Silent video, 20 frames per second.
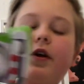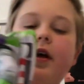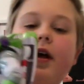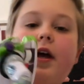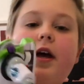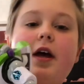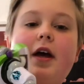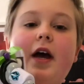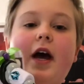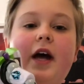
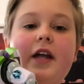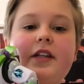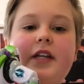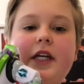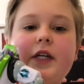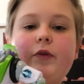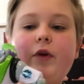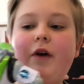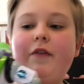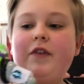
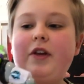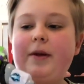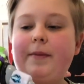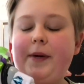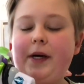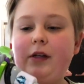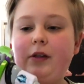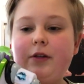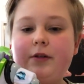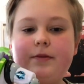anti-gravity
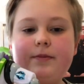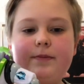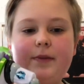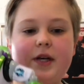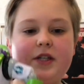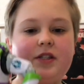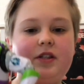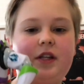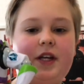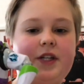belt
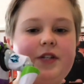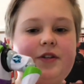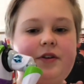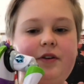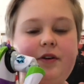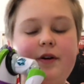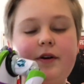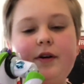Buzz Lightyear.